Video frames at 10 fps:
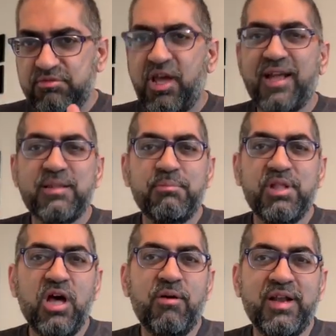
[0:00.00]
tag them
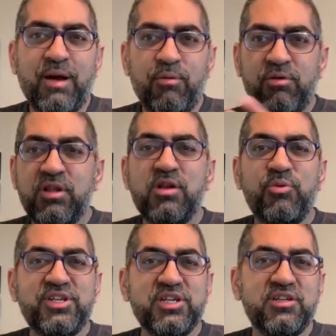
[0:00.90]
below, and I will
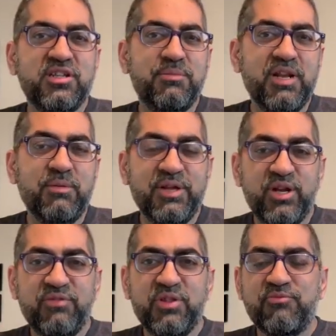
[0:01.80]
reach out to them and I will
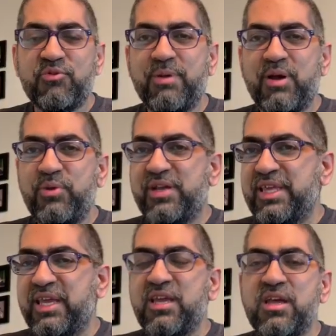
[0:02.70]
interview them for my
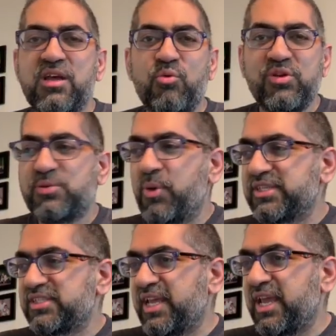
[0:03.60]
weekly Wisdom
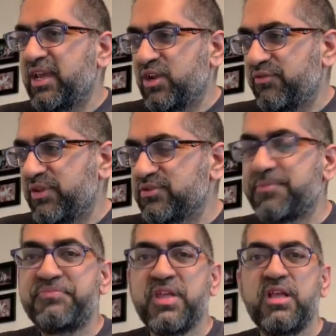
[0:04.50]
Wednesday
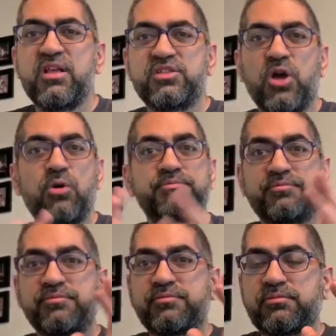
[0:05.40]
interviews.
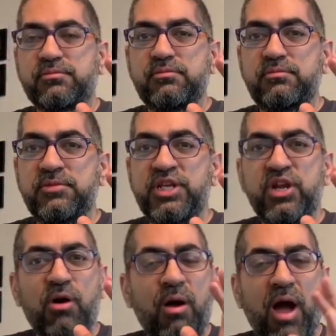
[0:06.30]
So,
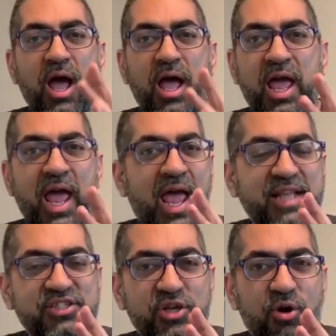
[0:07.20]

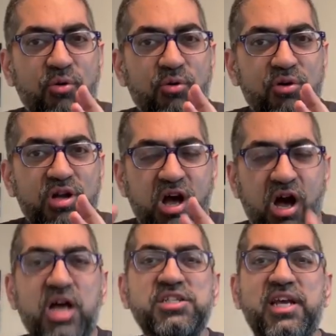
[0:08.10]
so
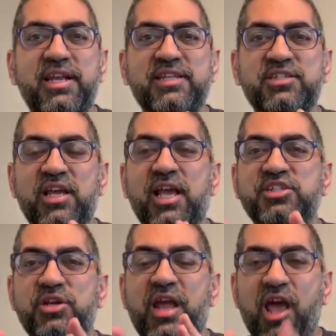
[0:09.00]
content is
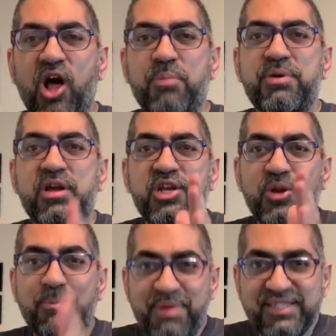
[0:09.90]
actually going to help
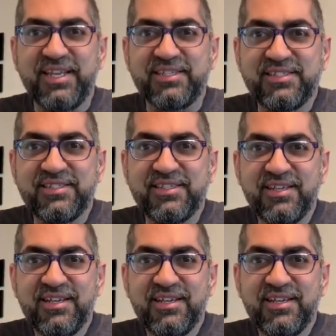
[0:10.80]
your business.